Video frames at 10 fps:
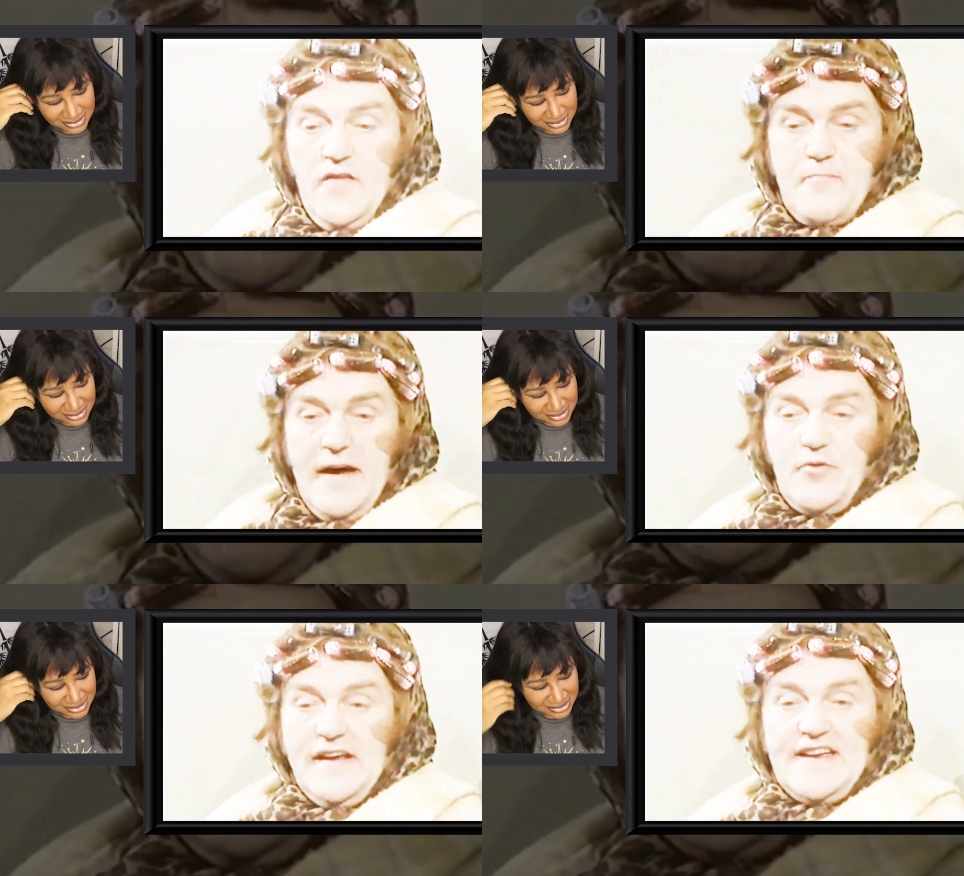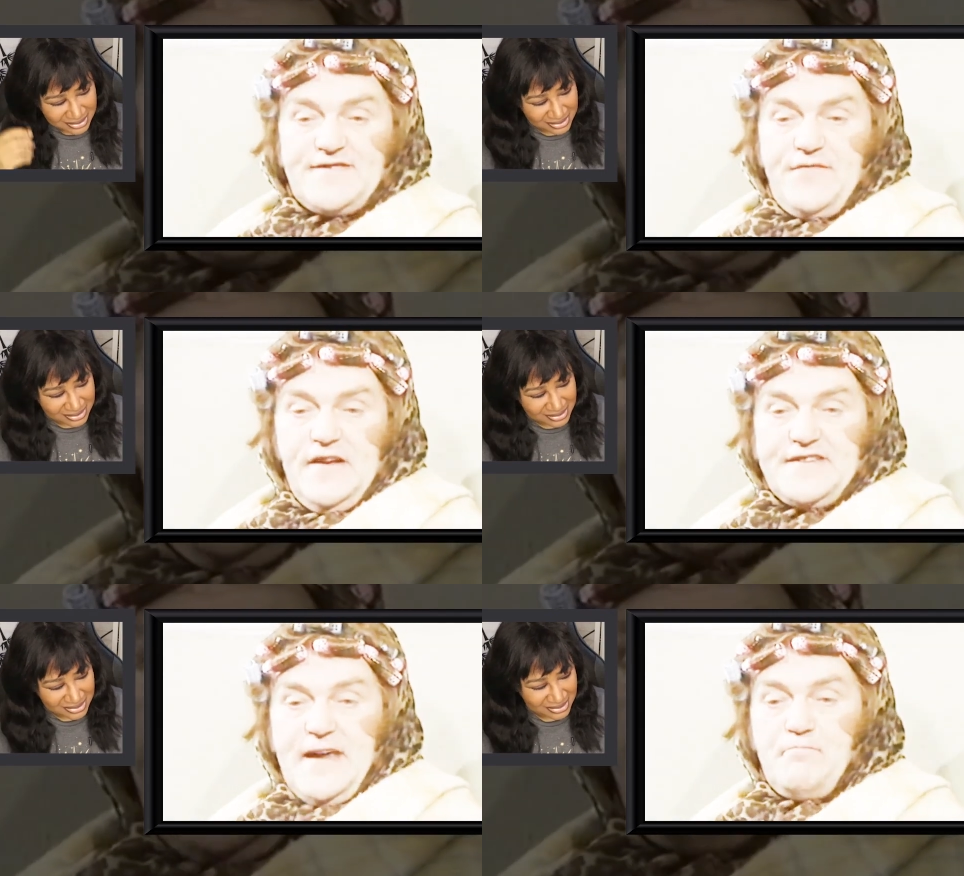Speaker 1: on the bed with a glass of
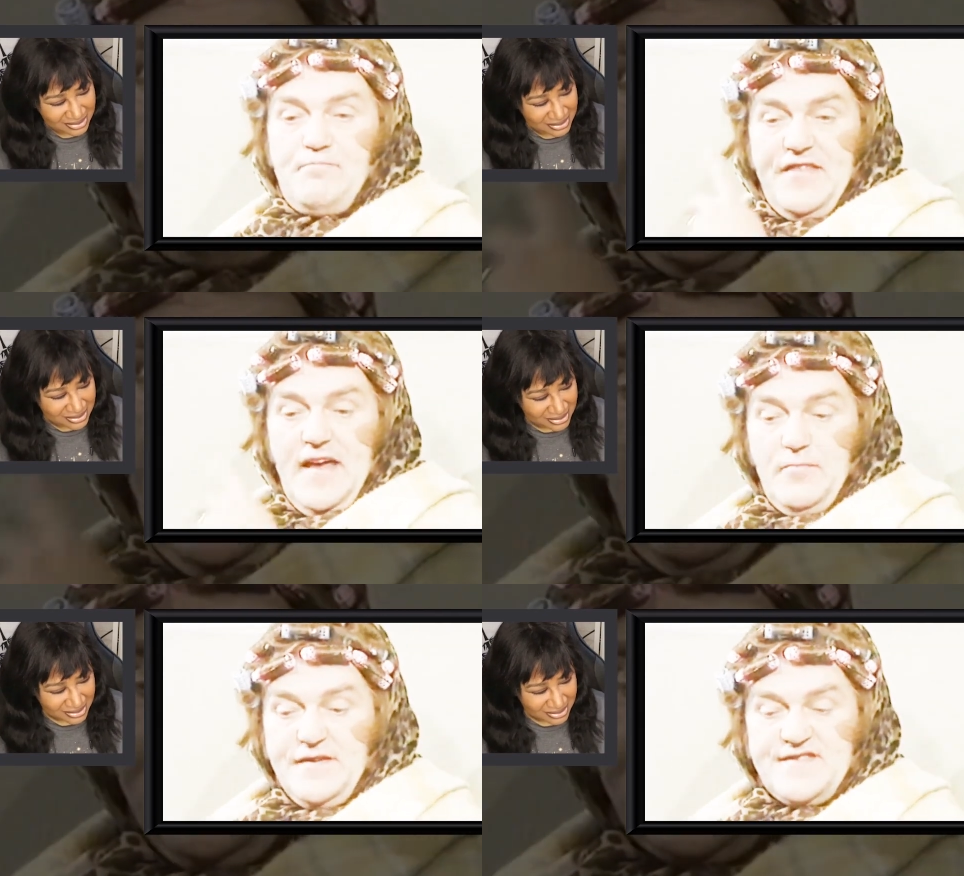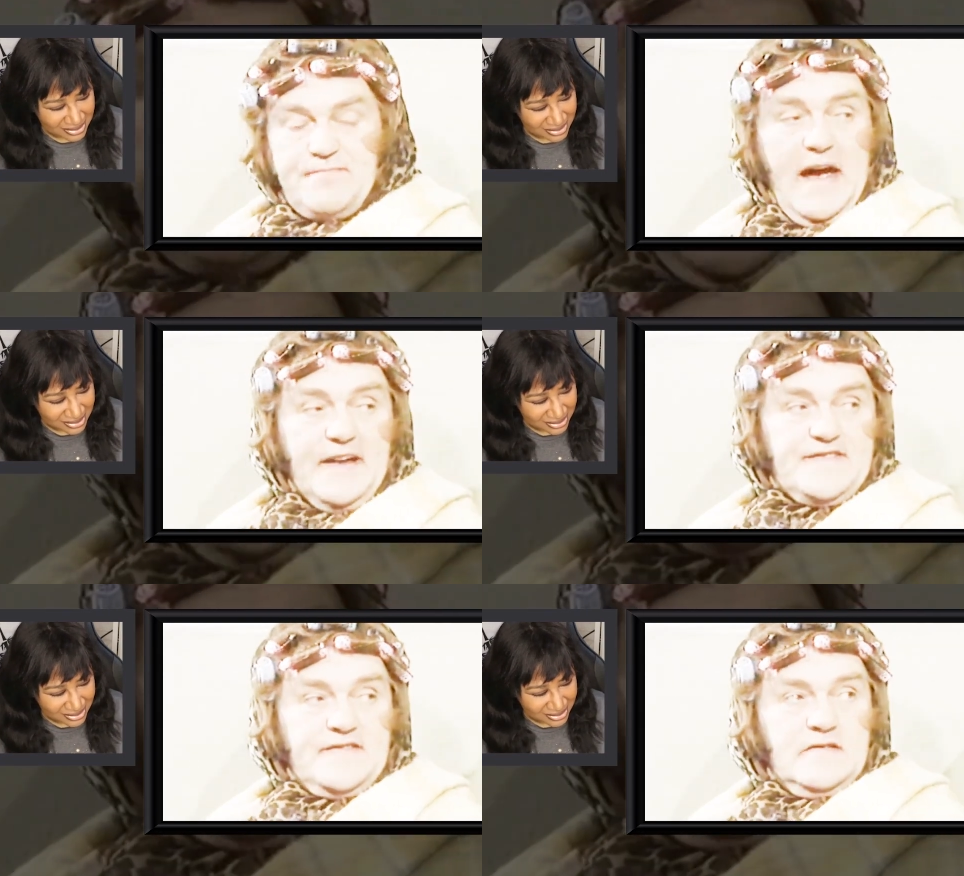Philosam, pith helmet and
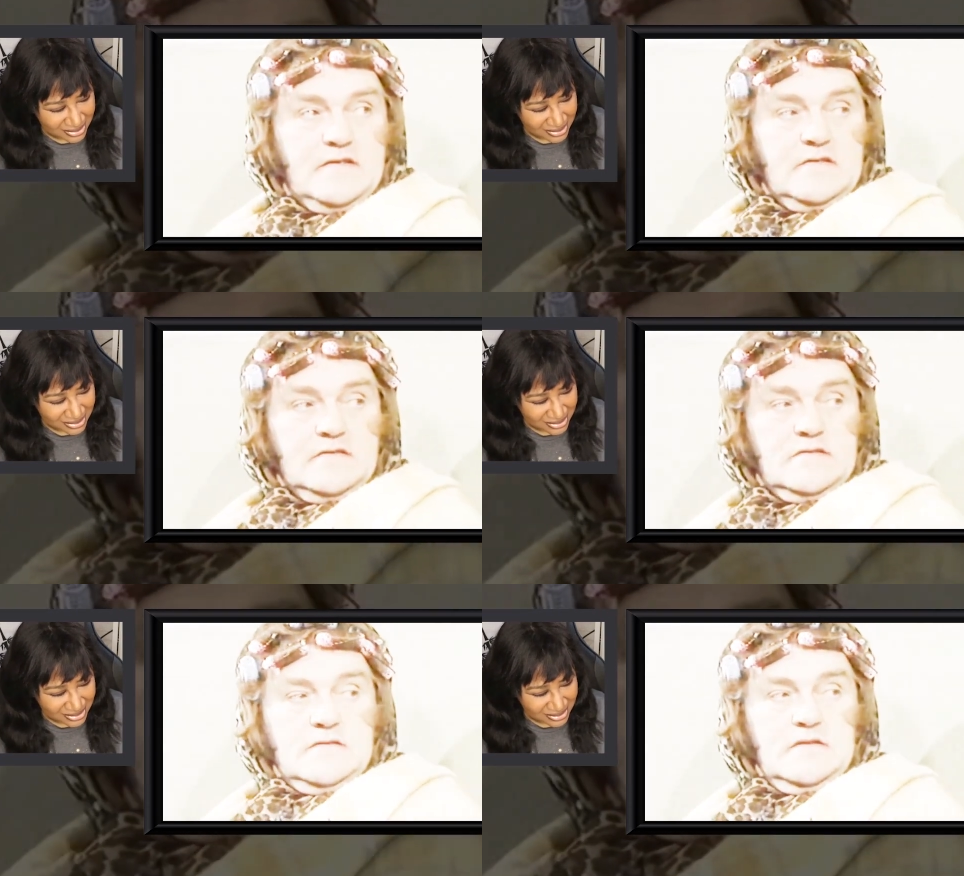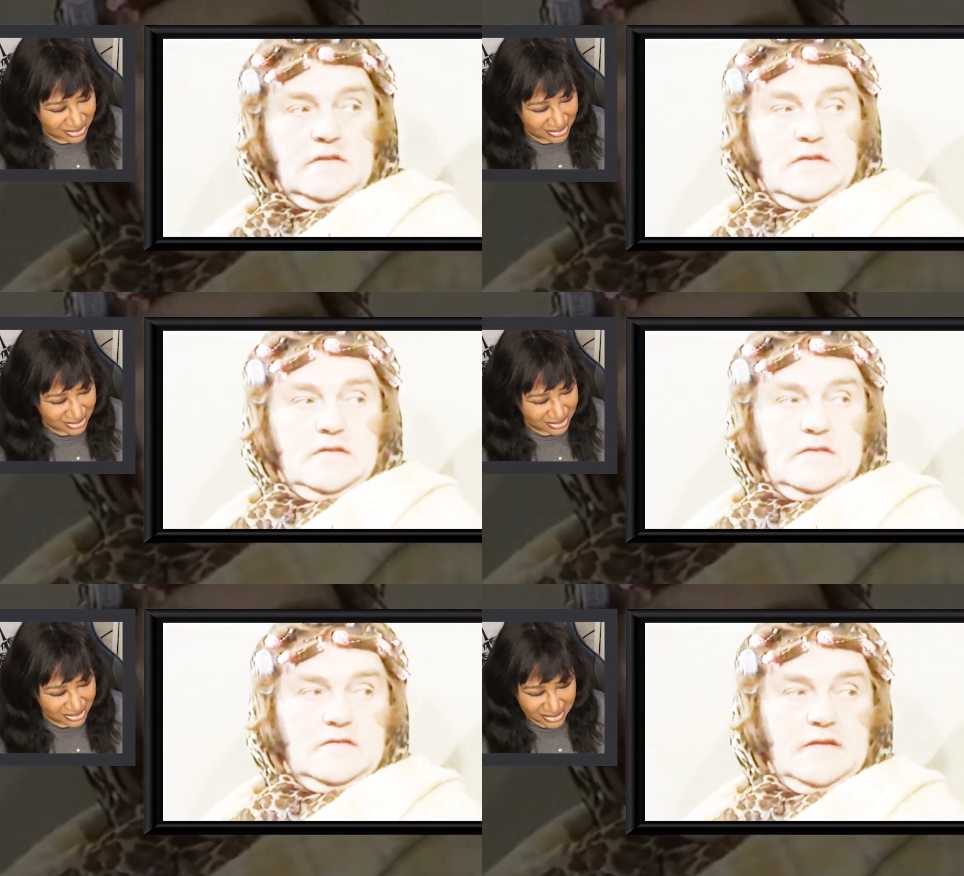spats.
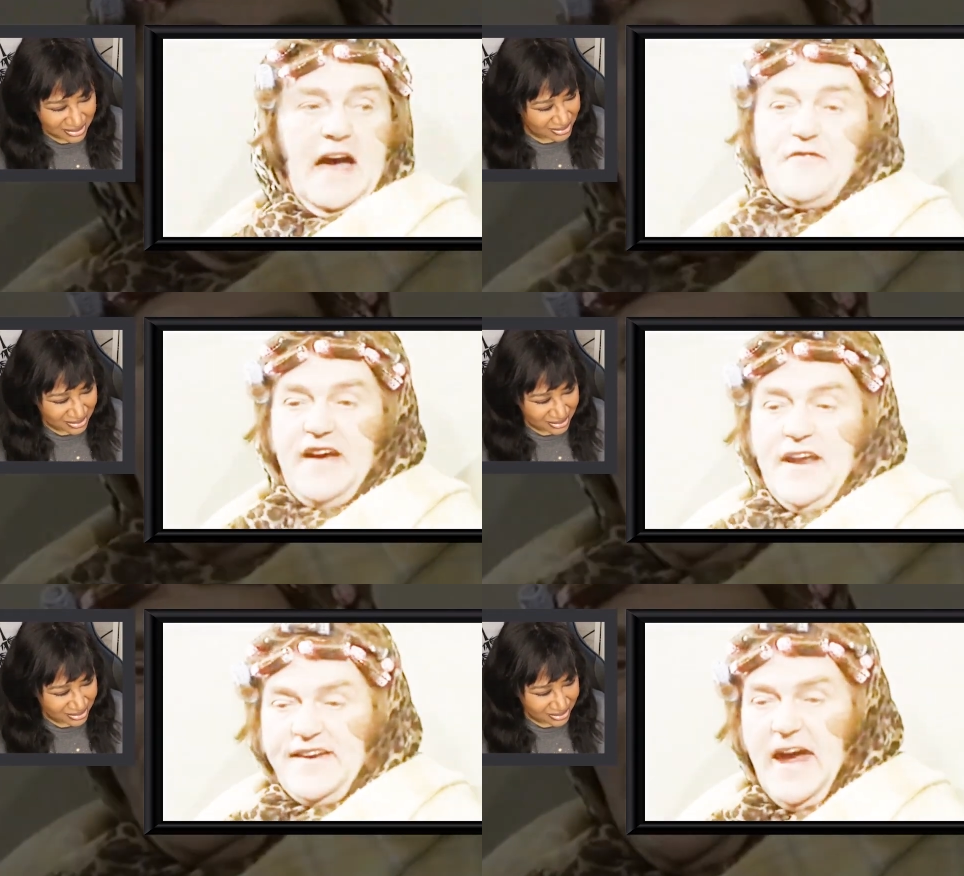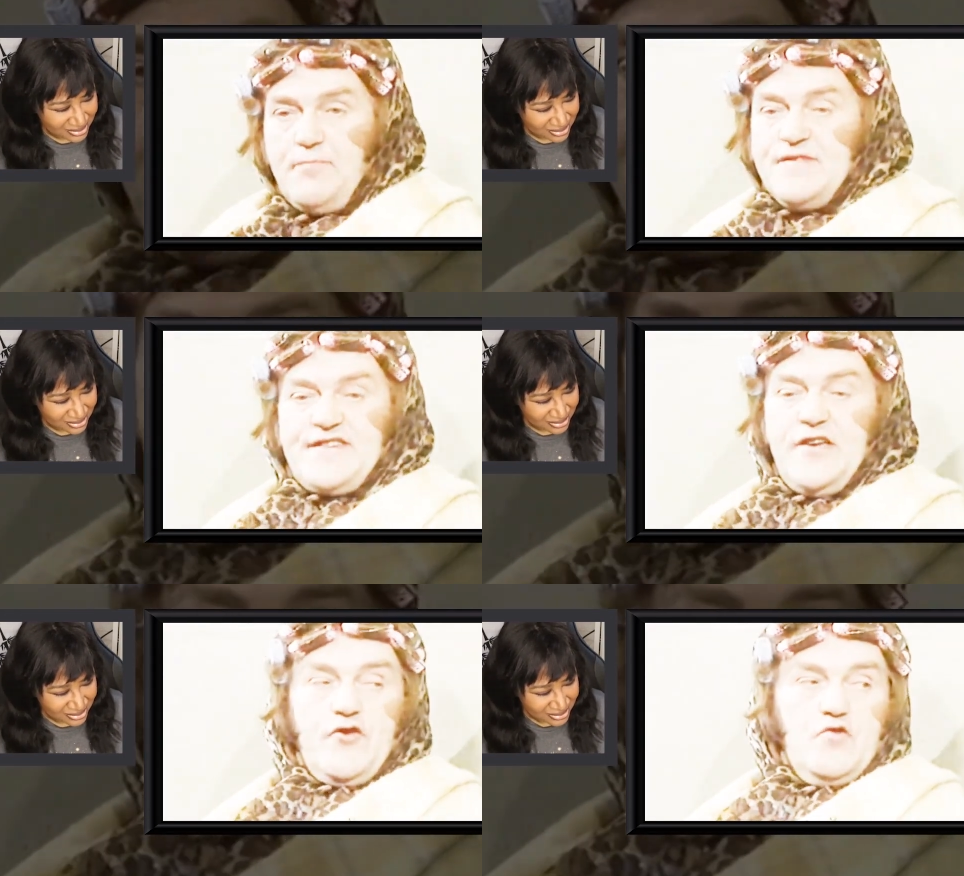Outcome cape and
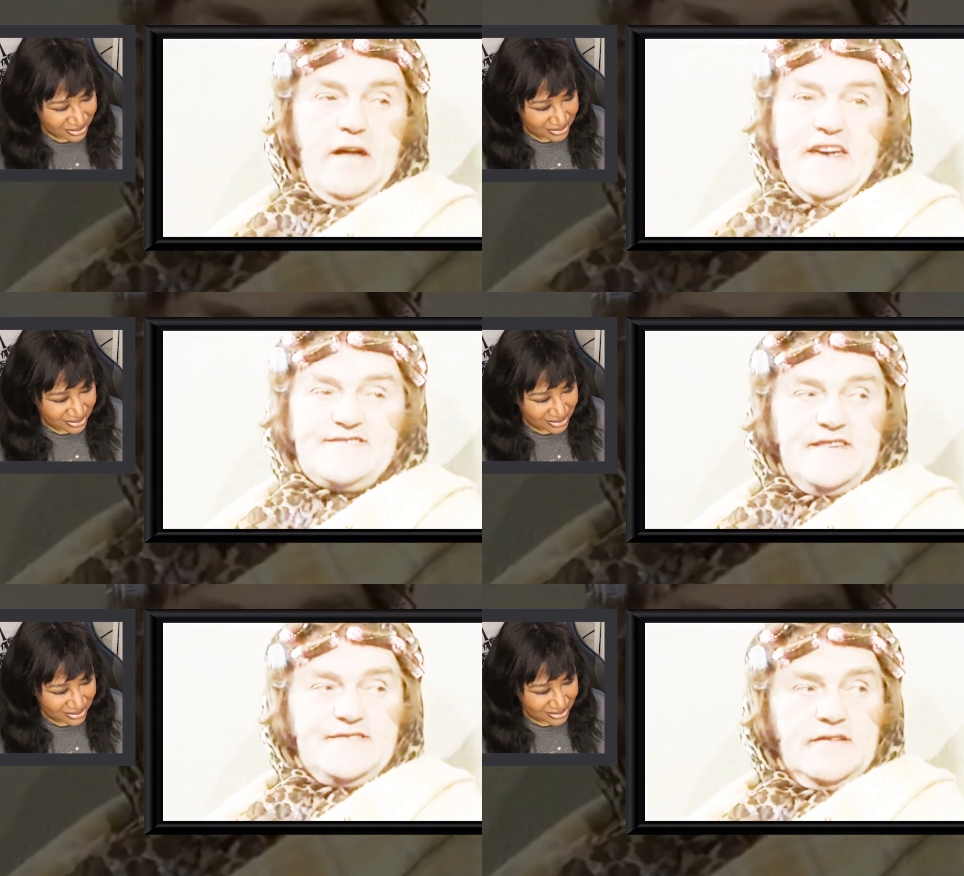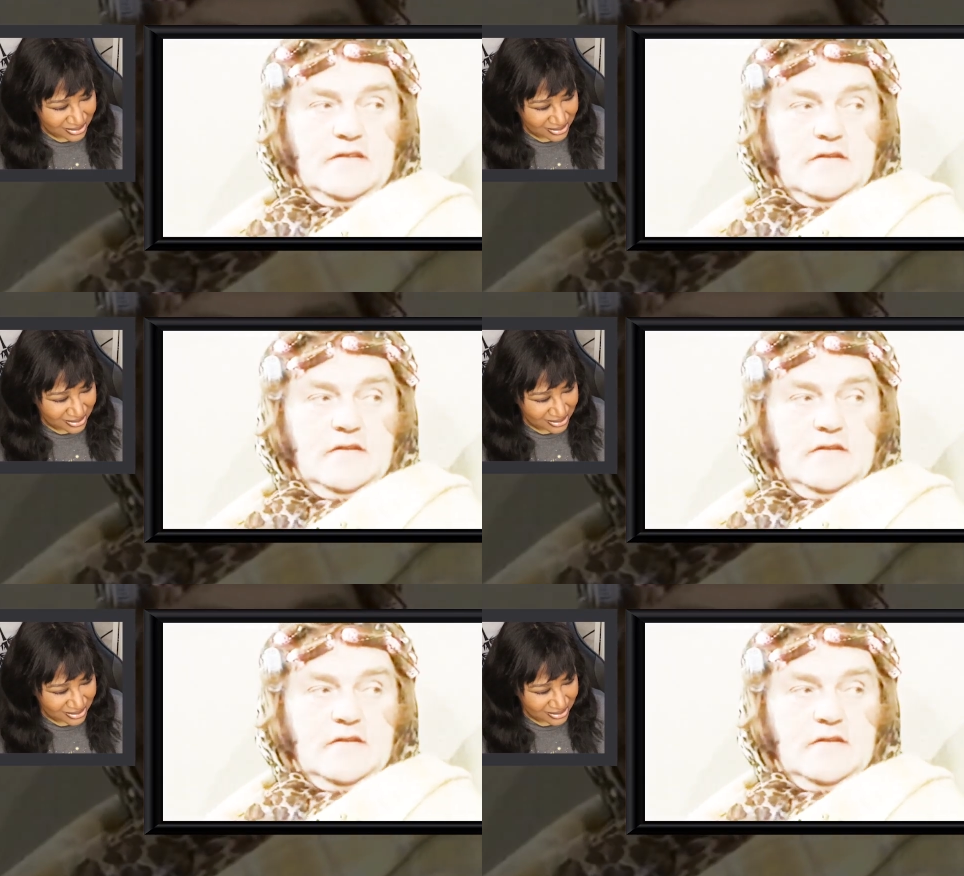see-through braces.